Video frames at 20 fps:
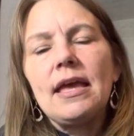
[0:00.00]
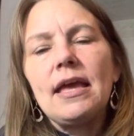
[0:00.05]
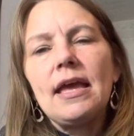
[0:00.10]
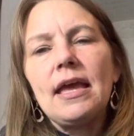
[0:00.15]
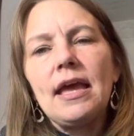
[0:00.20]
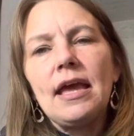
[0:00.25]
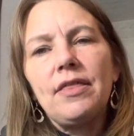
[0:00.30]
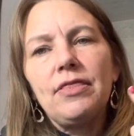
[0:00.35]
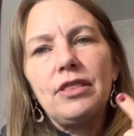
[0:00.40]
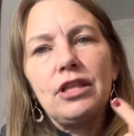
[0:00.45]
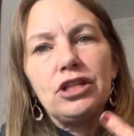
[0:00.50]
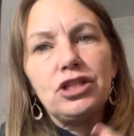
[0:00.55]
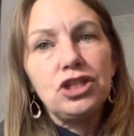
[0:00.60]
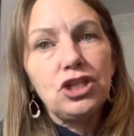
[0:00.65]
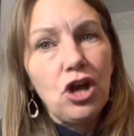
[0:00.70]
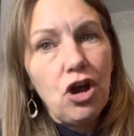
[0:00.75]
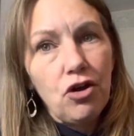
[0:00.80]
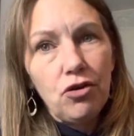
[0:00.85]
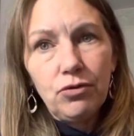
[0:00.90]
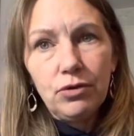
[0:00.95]
and the
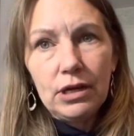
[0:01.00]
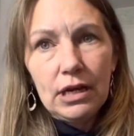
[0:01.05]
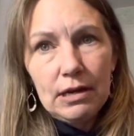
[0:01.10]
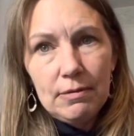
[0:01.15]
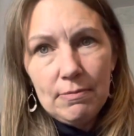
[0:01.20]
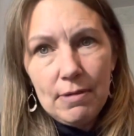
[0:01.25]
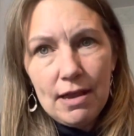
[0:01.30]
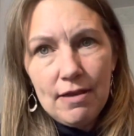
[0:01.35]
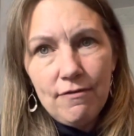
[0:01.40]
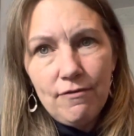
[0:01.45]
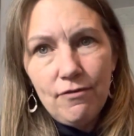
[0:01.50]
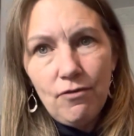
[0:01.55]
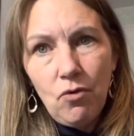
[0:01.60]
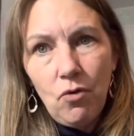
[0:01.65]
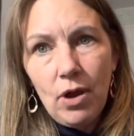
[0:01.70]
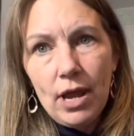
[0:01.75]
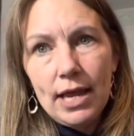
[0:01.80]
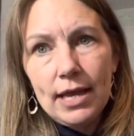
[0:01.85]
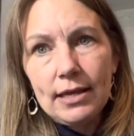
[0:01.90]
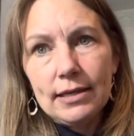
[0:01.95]
tone in my
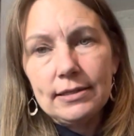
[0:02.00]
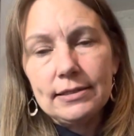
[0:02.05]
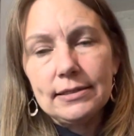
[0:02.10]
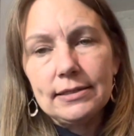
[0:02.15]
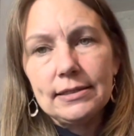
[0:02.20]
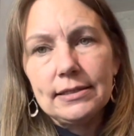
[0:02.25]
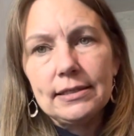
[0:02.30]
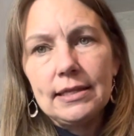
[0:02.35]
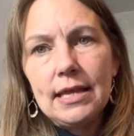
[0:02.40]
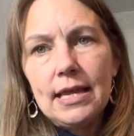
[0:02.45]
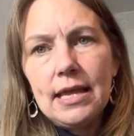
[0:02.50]
voice